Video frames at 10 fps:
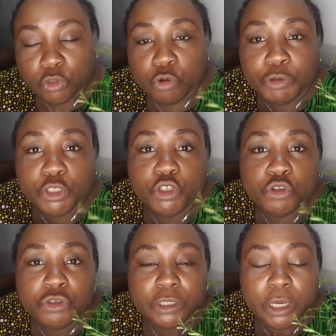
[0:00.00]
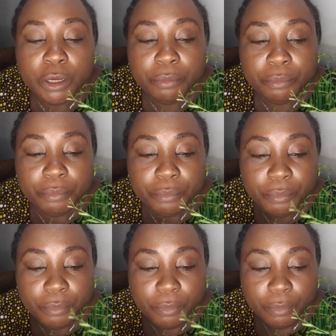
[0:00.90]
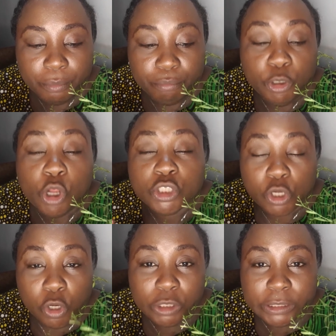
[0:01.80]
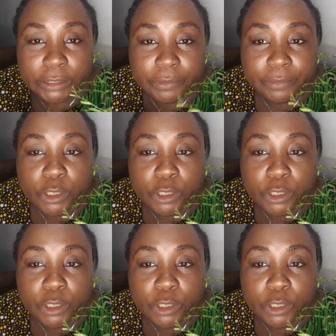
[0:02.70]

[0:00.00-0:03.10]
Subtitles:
reduce blood clotting.